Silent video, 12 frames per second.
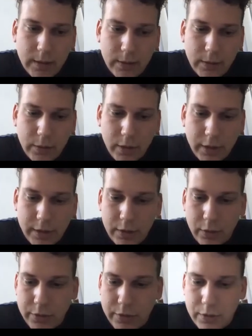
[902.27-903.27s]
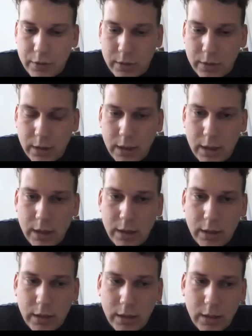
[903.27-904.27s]
collected also
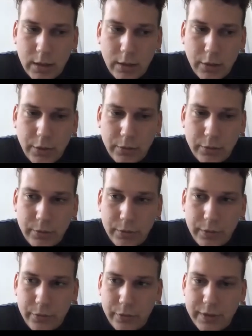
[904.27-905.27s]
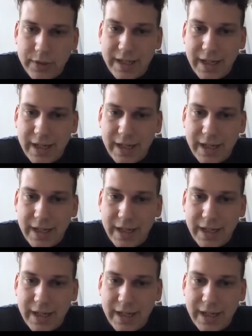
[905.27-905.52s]
a lot of different